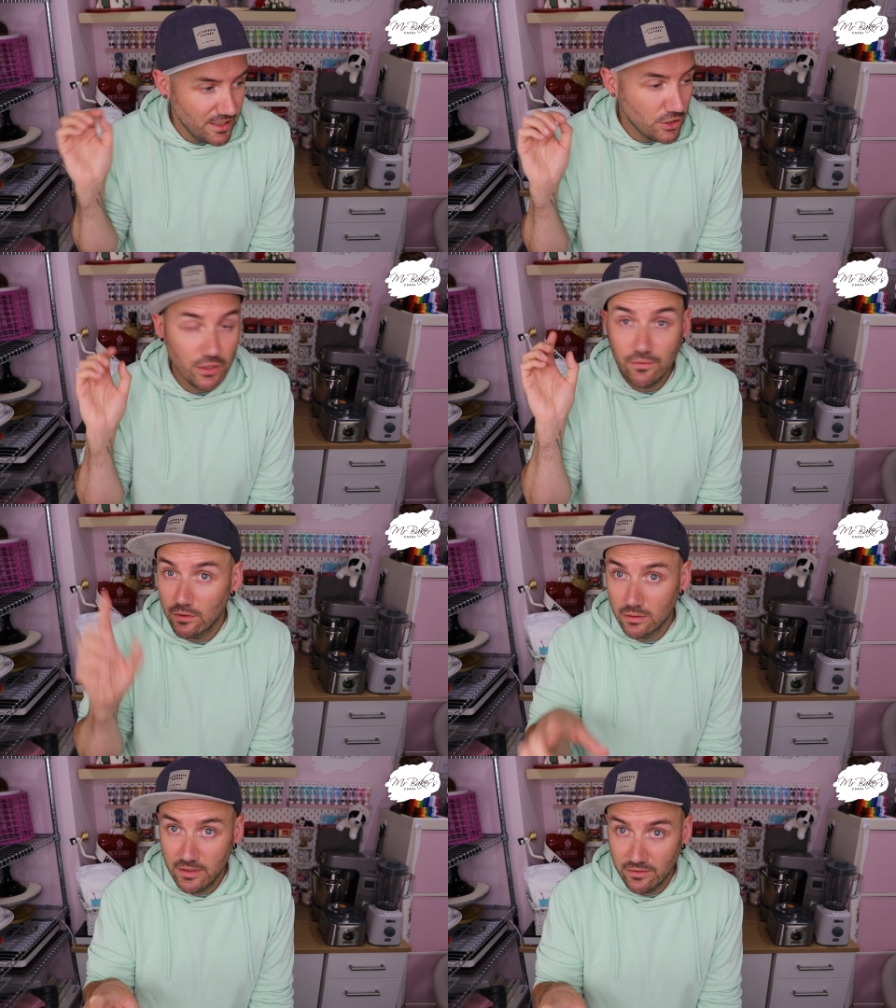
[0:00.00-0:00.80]
Make sure you're
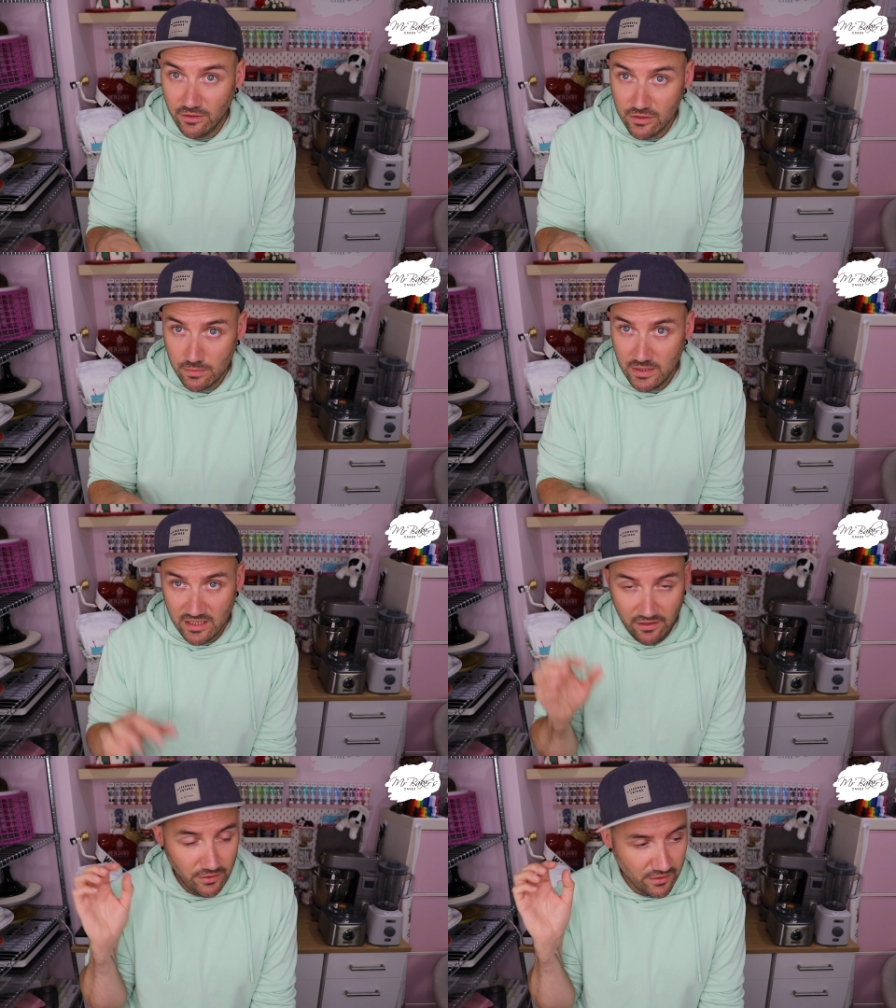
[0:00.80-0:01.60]
following me on social
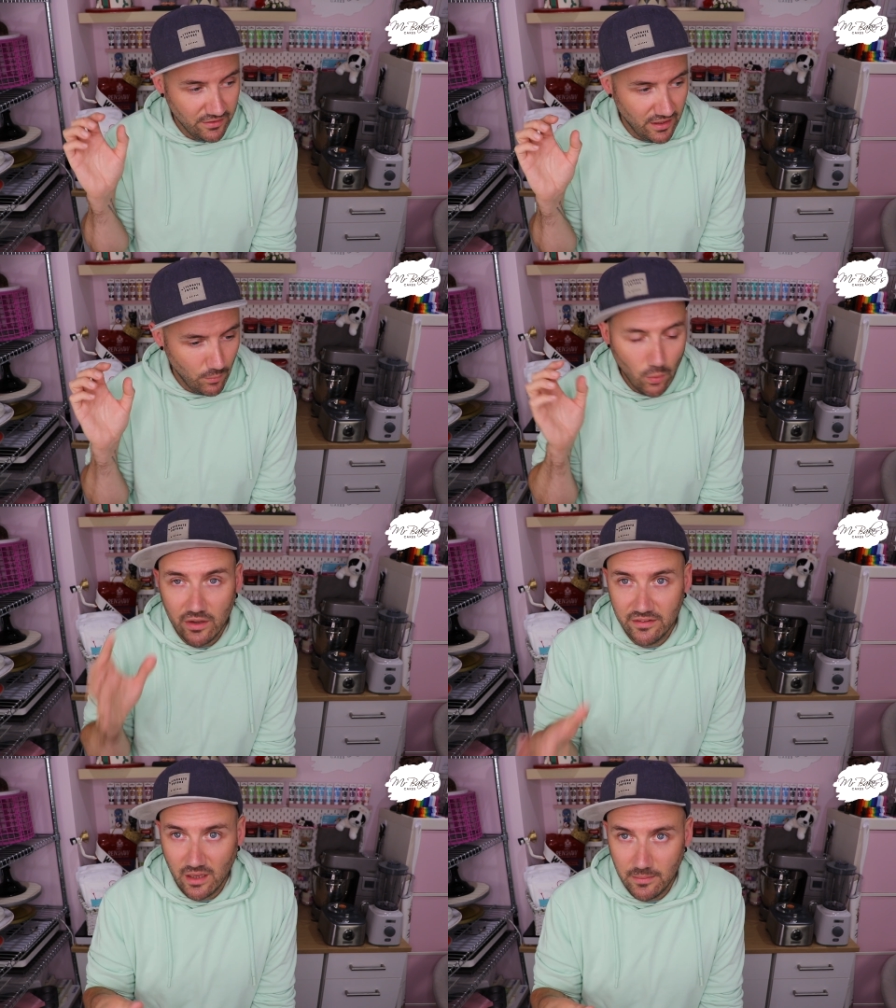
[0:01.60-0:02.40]
media so you can see
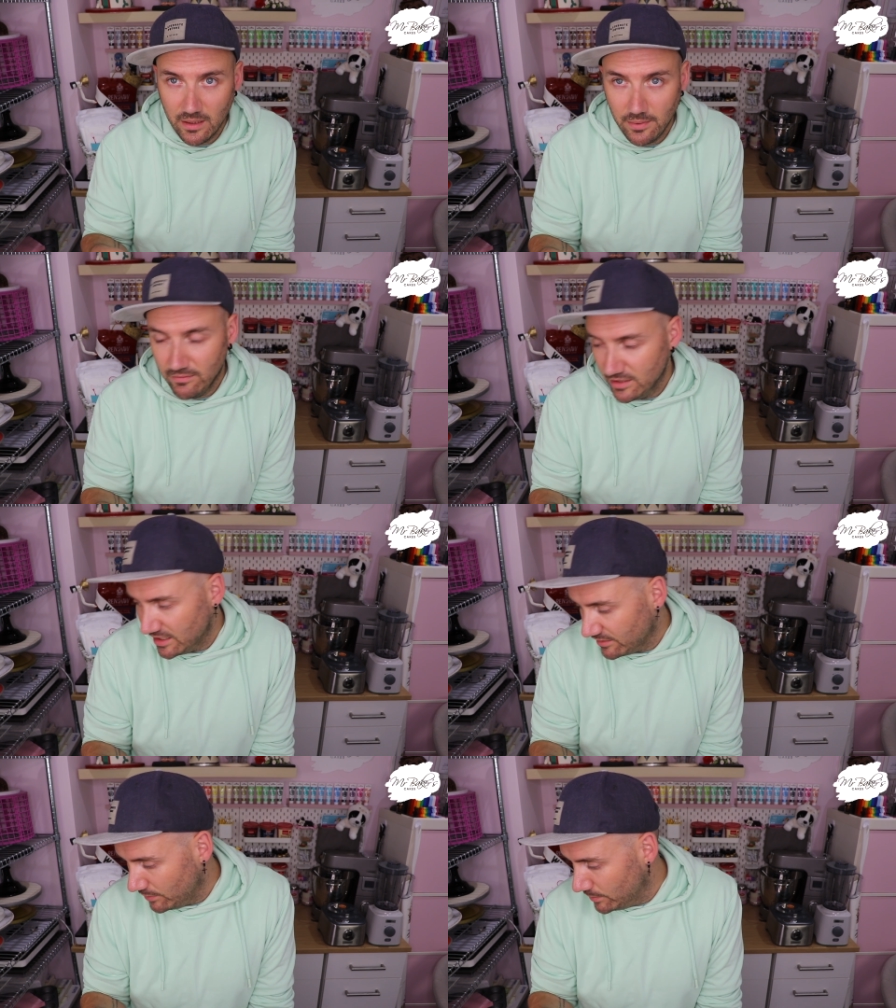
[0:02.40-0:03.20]
what is coming up over the
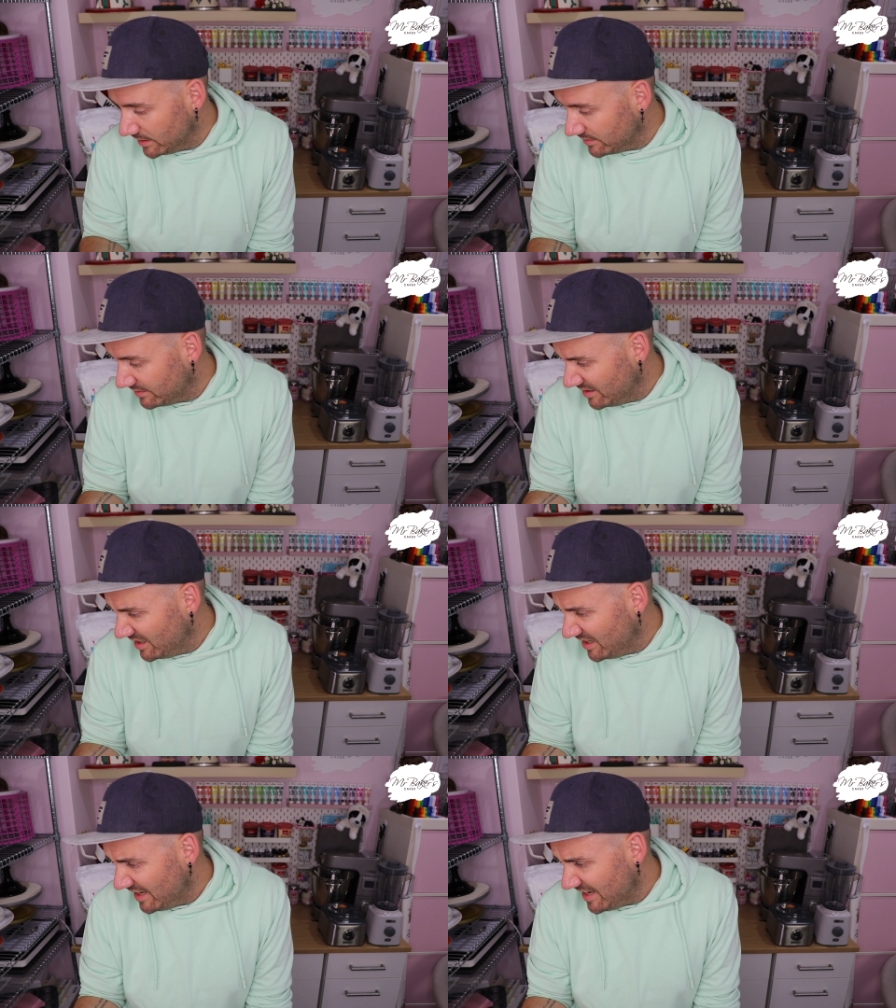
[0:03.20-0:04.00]
next few weeks.
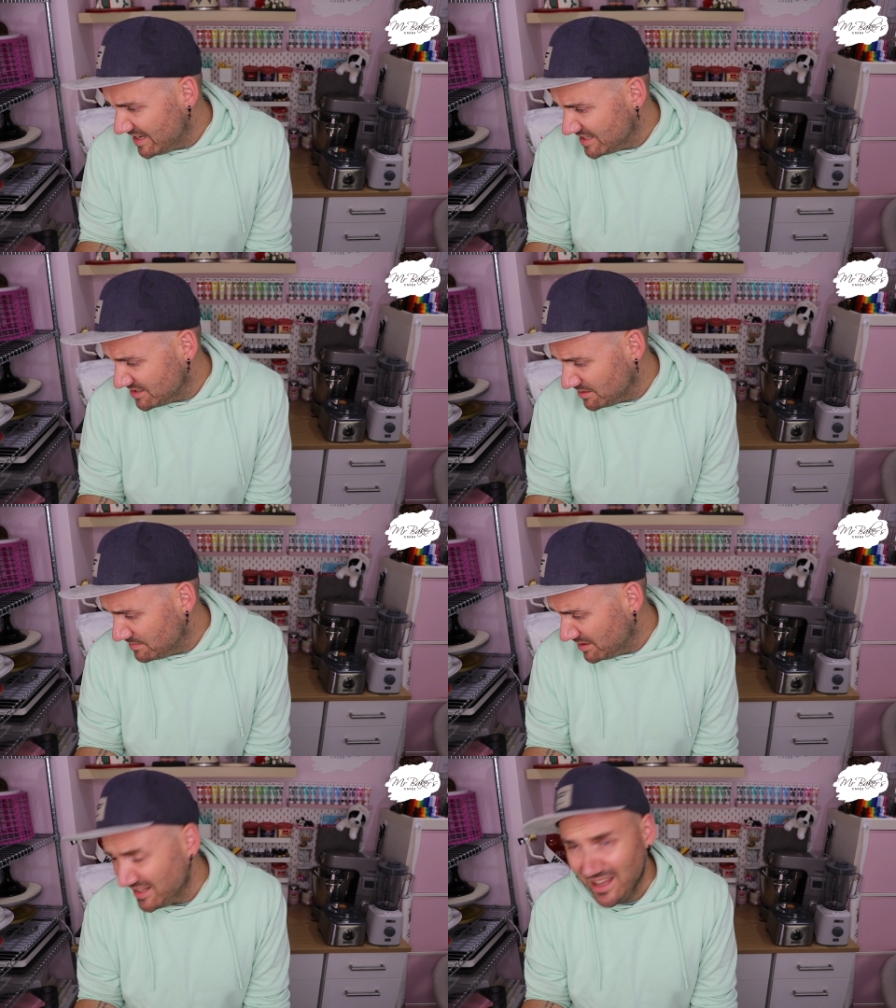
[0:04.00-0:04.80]
And
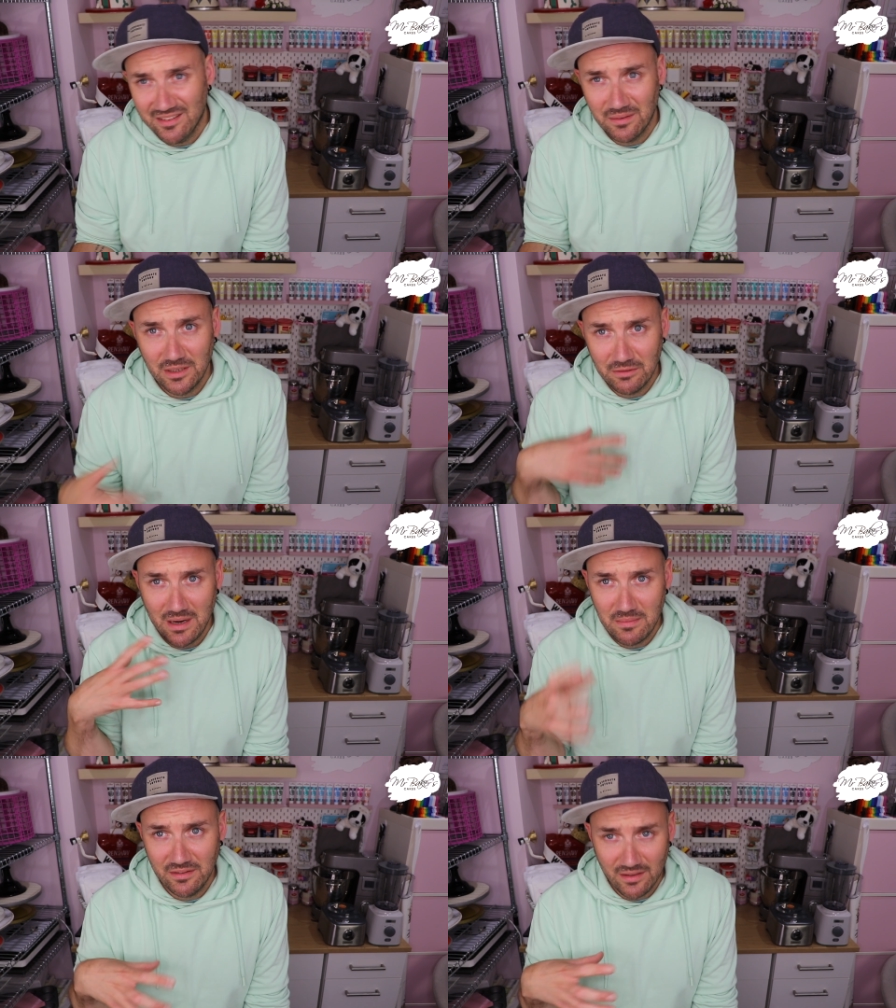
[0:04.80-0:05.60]
um, I guess I'm going to
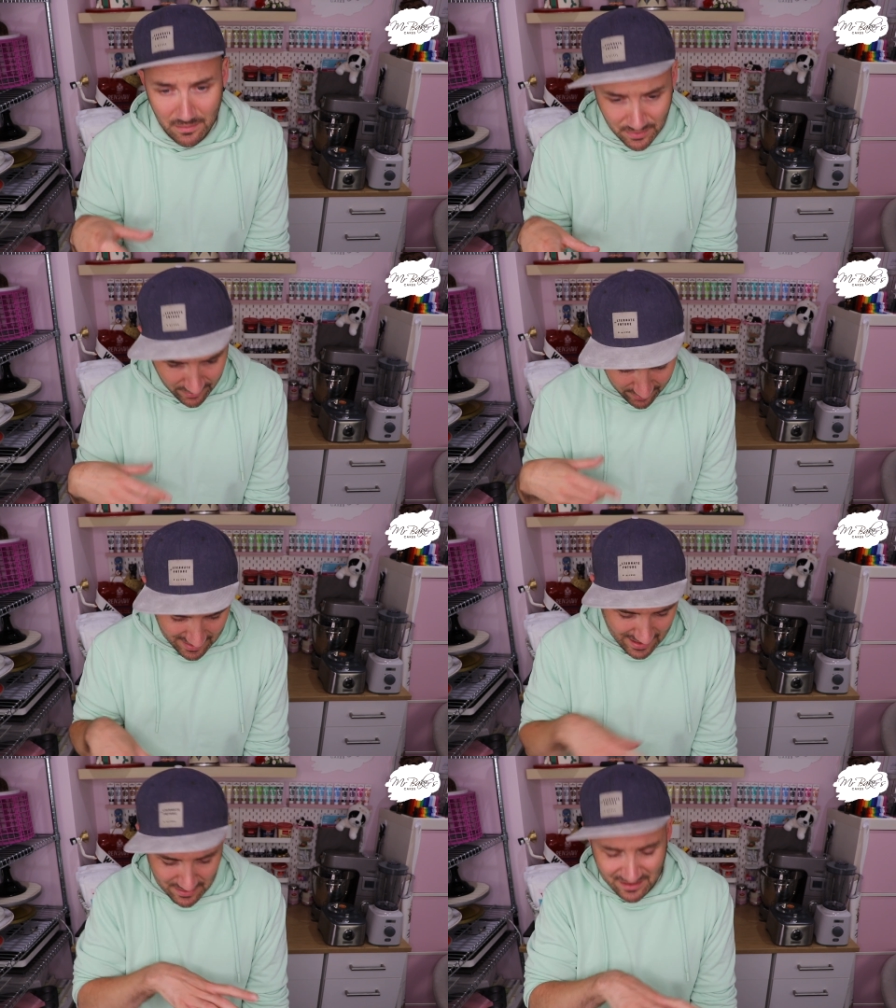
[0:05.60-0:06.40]
wrap this up because I
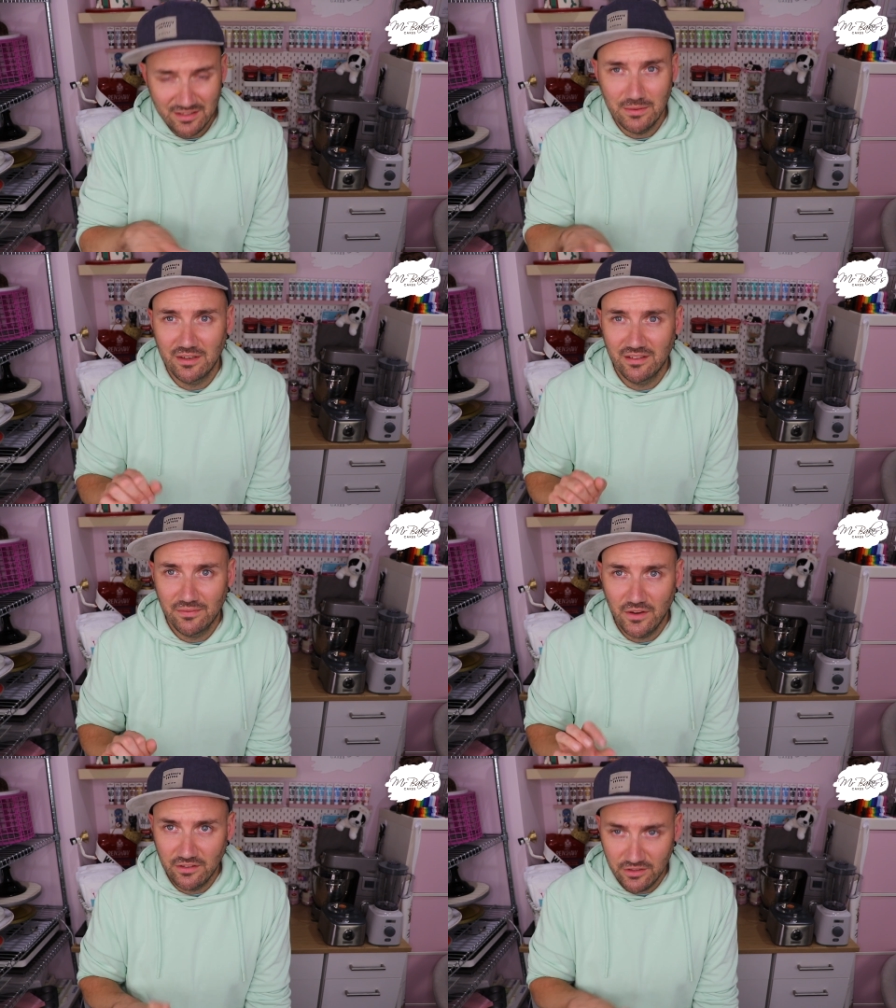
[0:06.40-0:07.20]
now need to do a nice
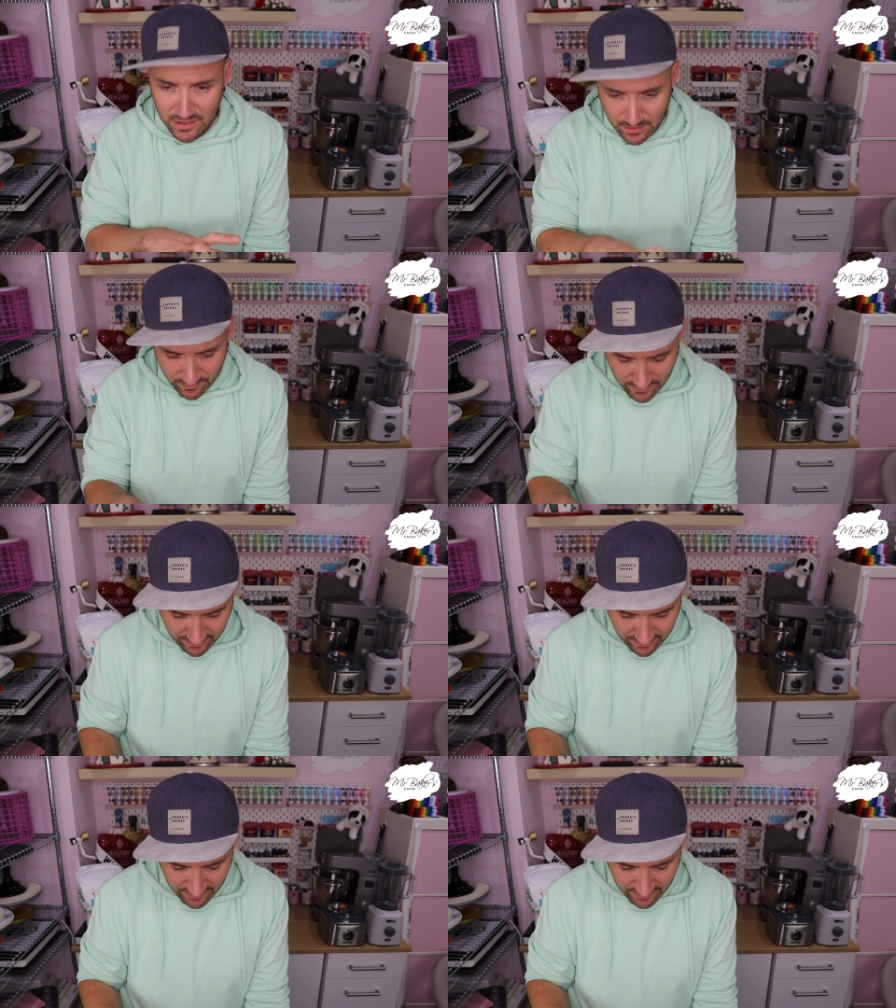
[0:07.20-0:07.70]
photo shoot of